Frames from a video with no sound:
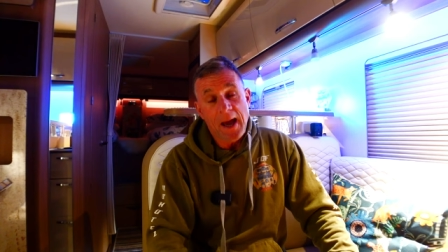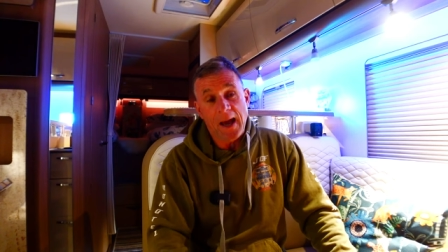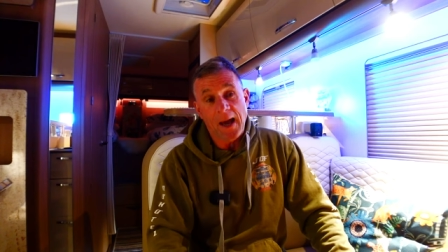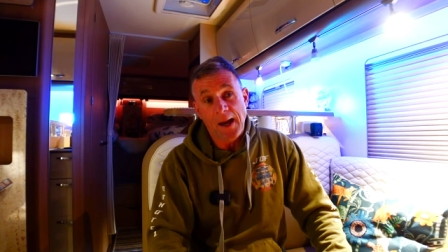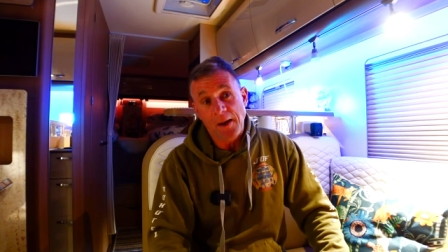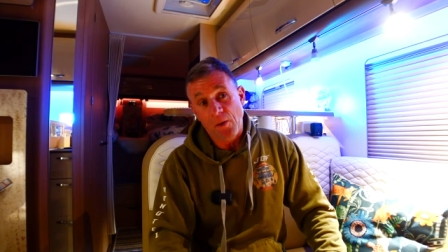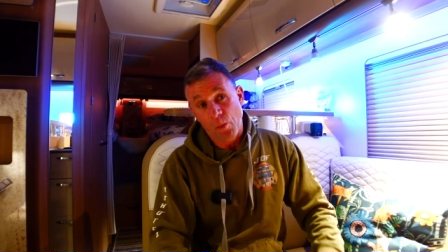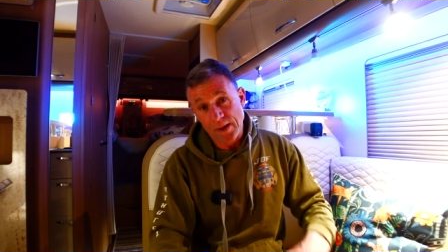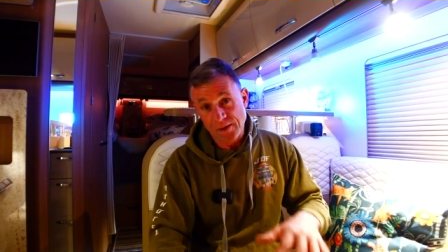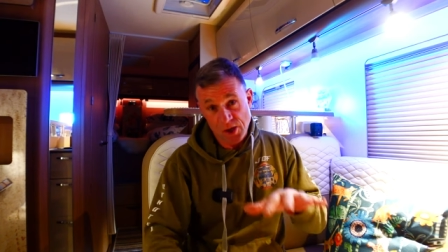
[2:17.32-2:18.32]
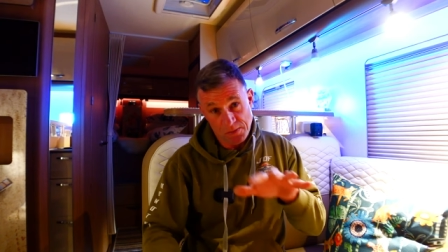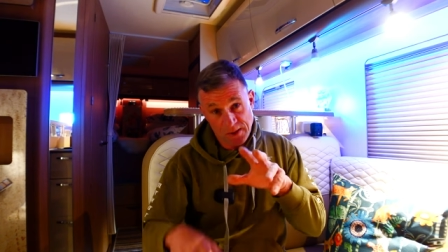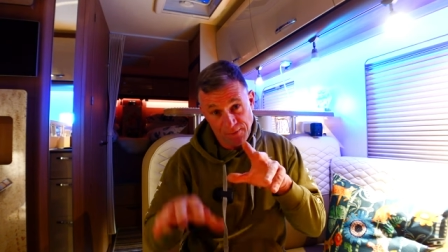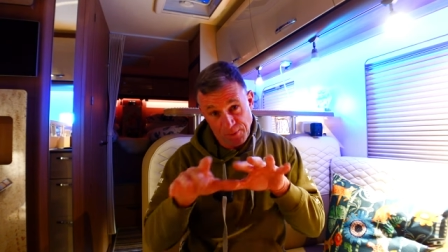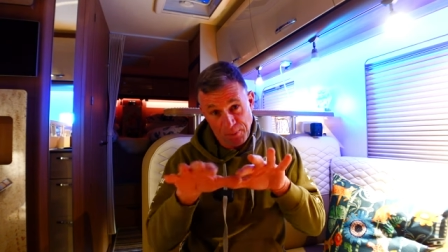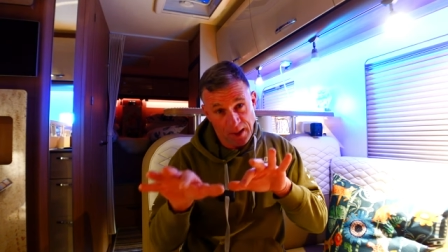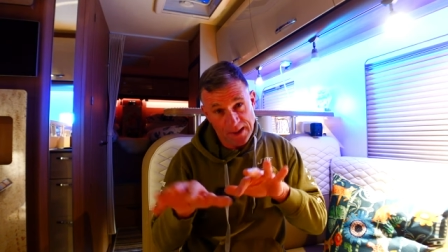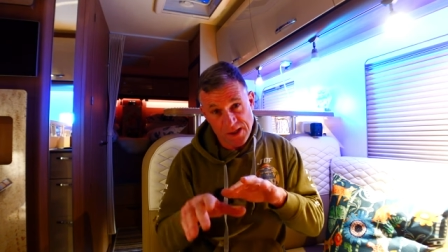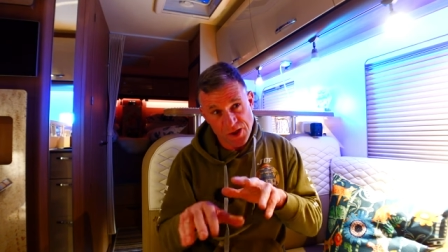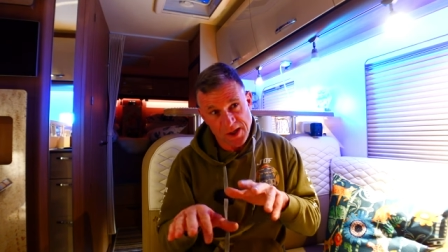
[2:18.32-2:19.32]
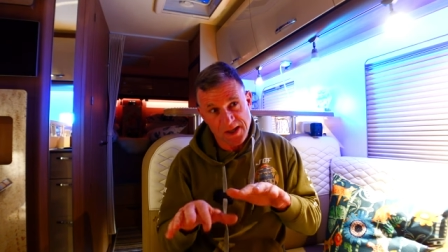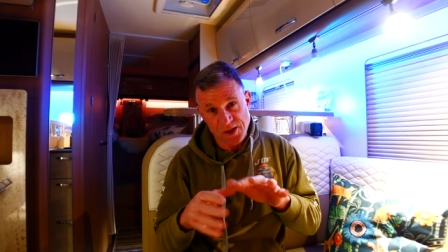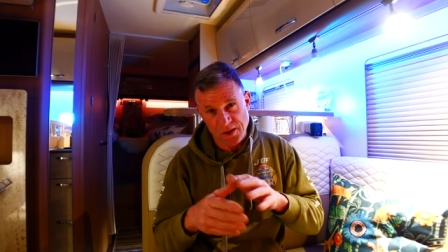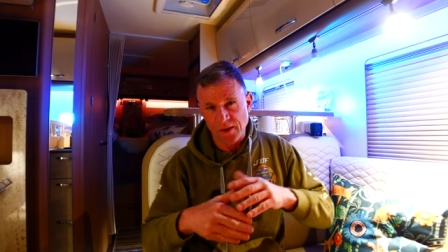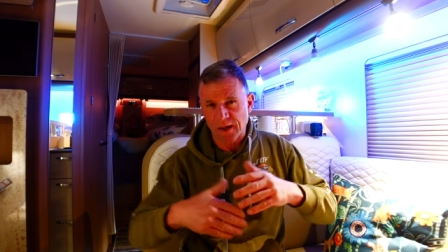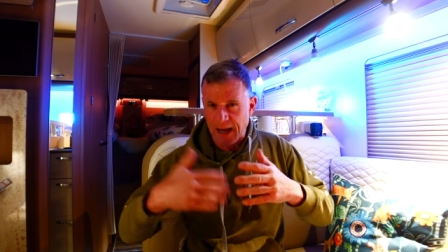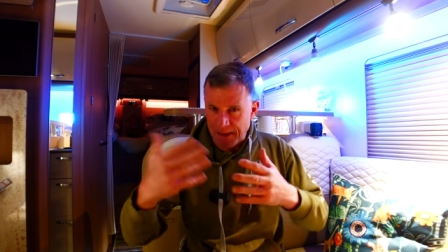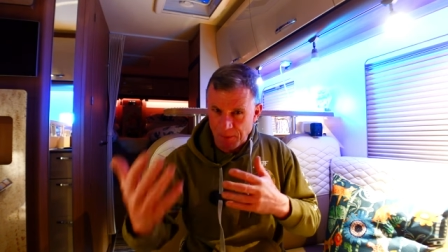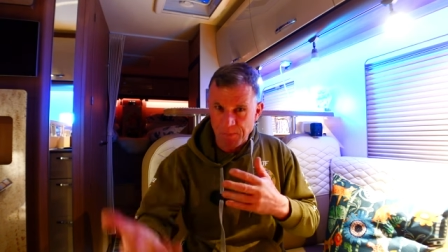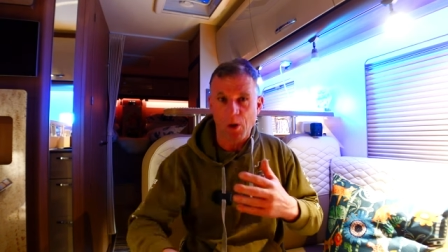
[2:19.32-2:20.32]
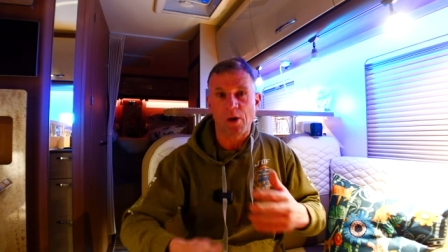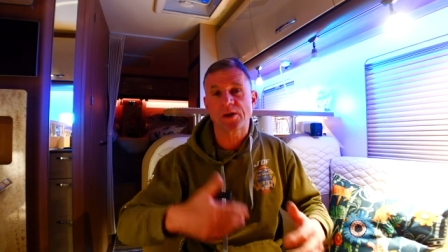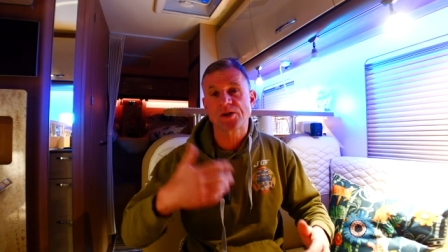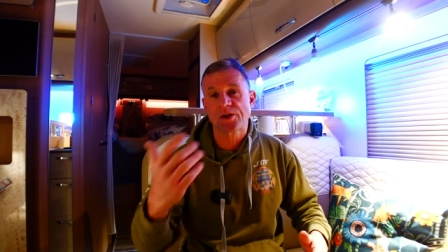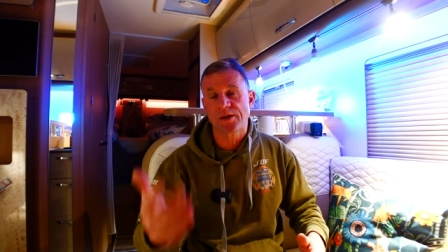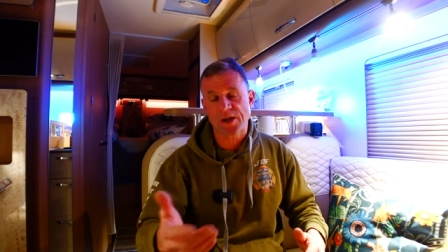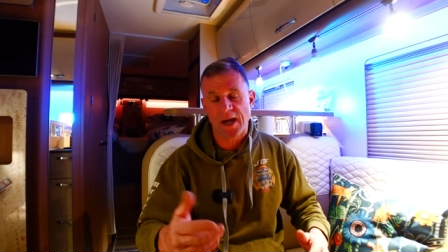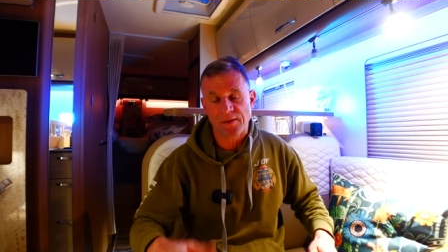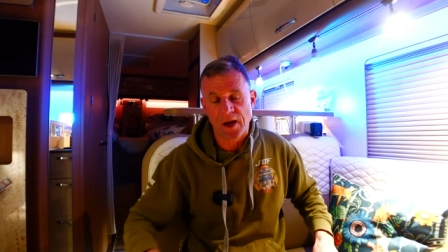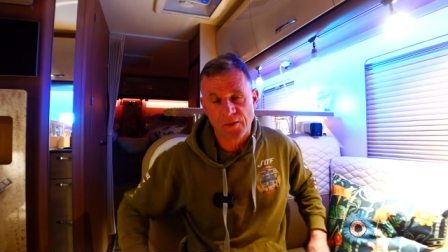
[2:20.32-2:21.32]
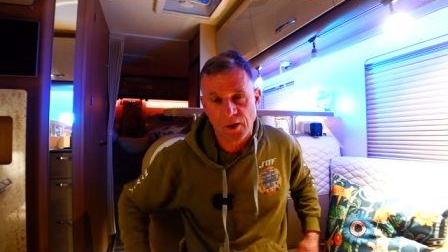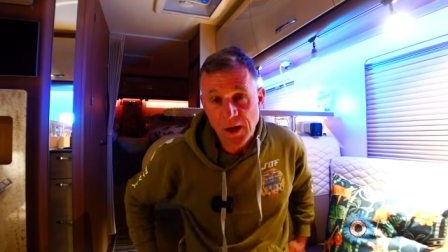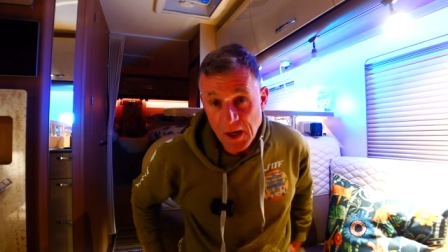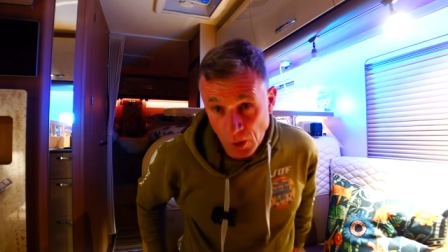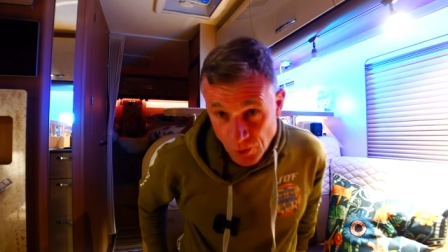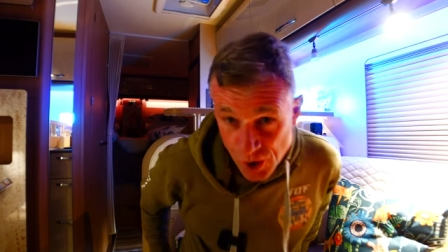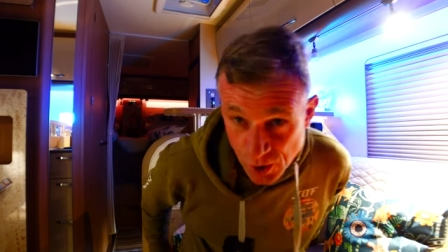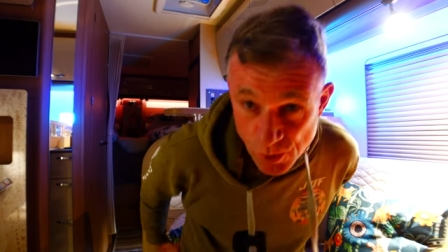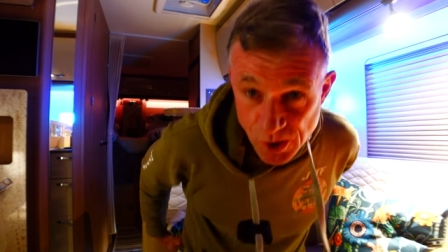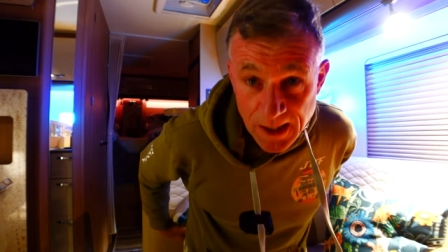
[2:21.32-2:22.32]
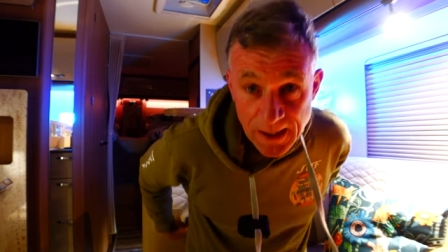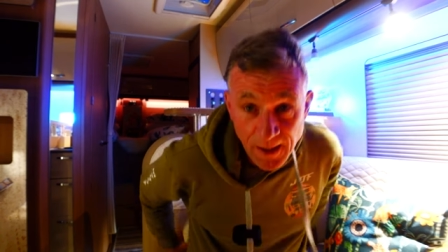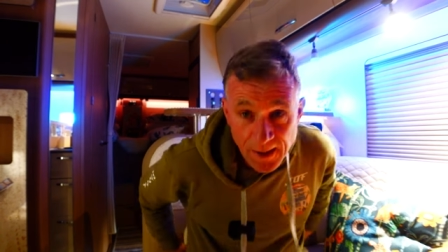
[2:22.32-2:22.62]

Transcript: uh, with some different places and the camper parks and this, that, and the other on Tuesday.